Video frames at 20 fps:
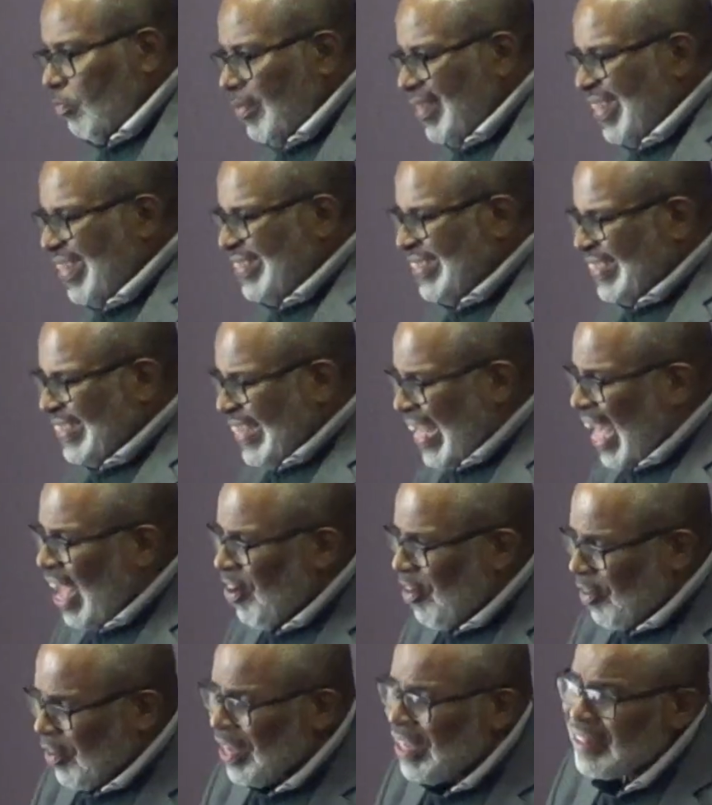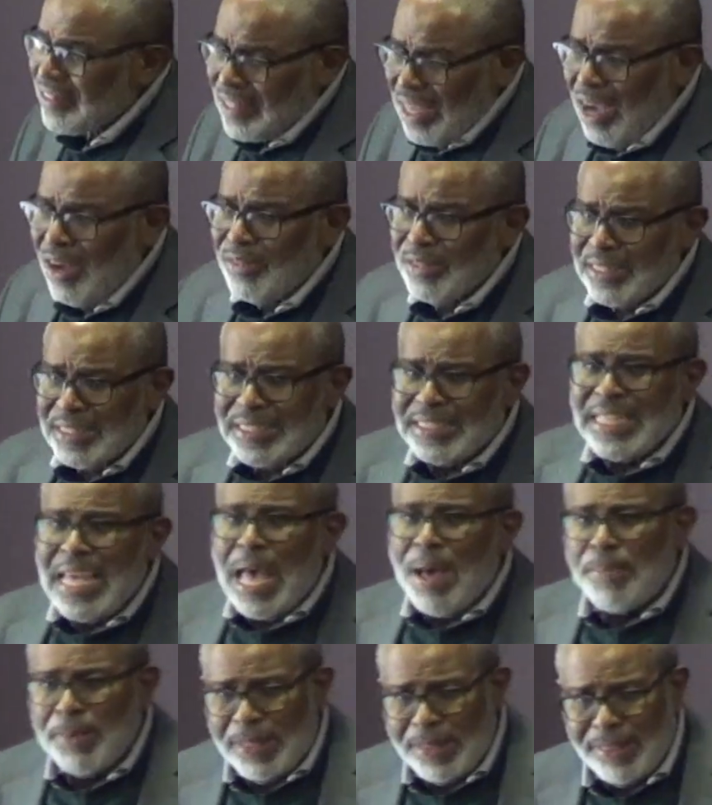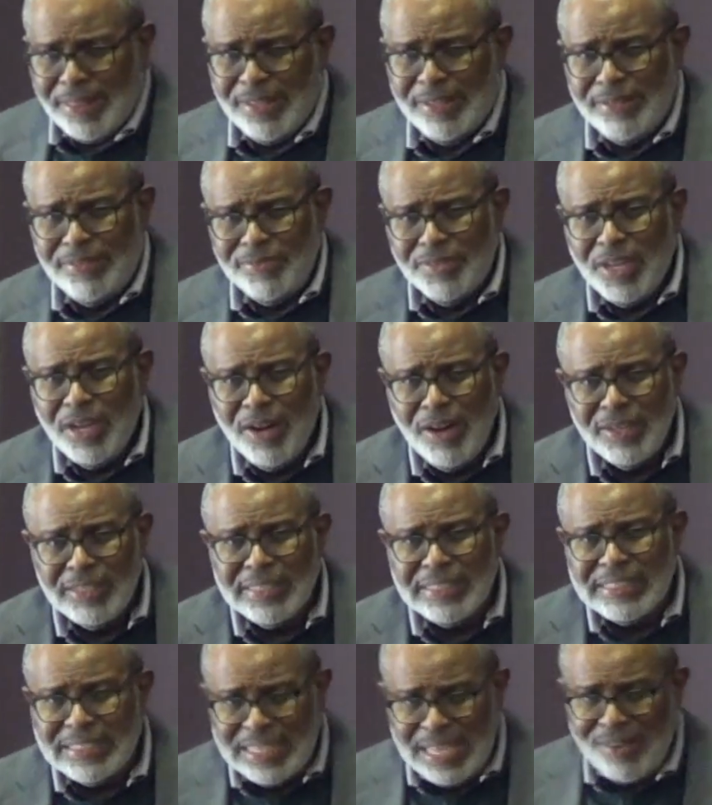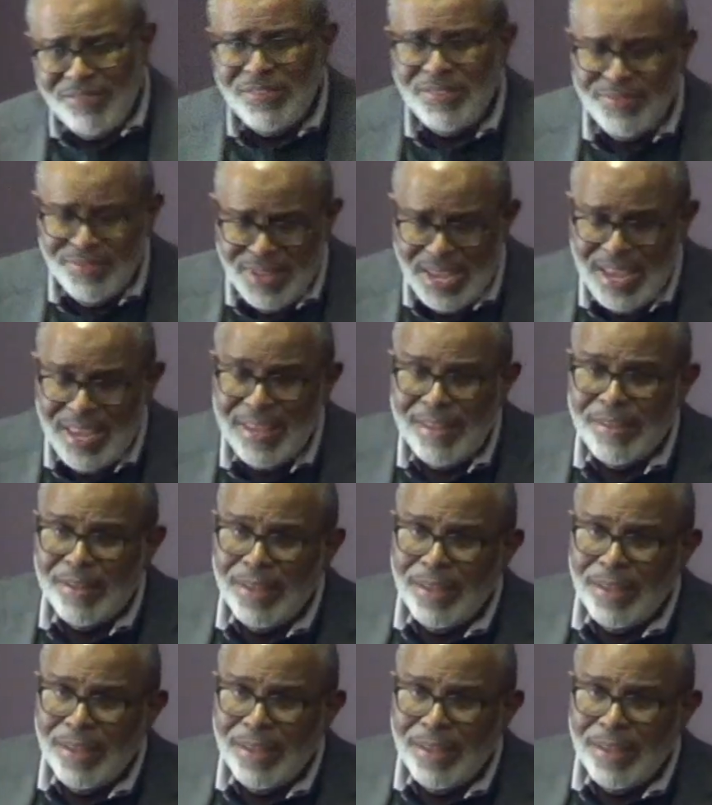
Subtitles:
Saturday is called the Sabbath, or the seventh day.